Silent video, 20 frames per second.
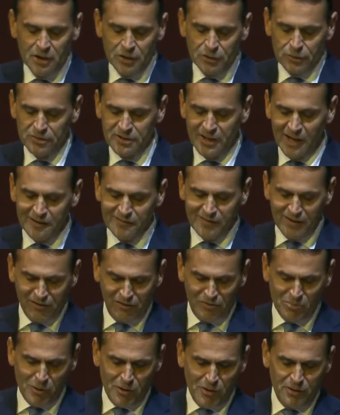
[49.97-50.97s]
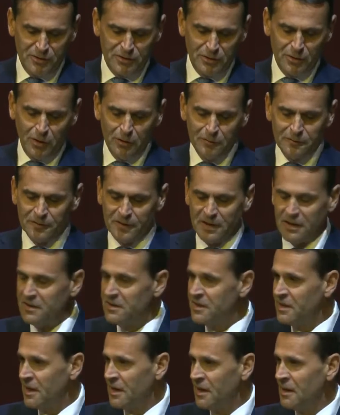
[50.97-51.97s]
to the advancement of
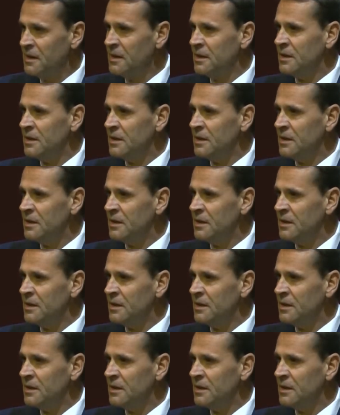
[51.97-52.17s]
India